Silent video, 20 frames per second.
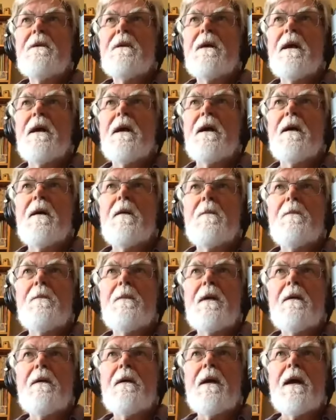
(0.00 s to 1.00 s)

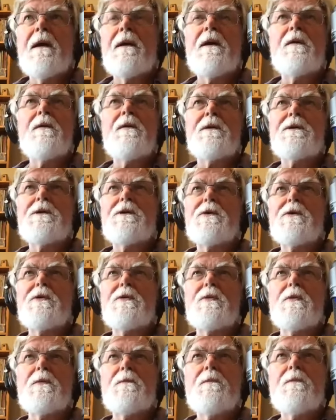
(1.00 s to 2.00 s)
I know that
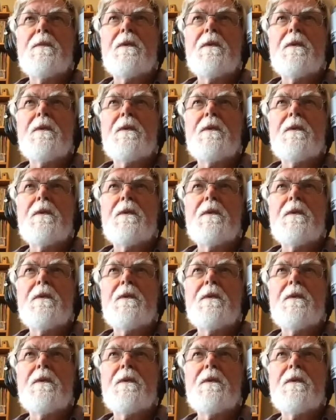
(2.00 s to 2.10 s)
you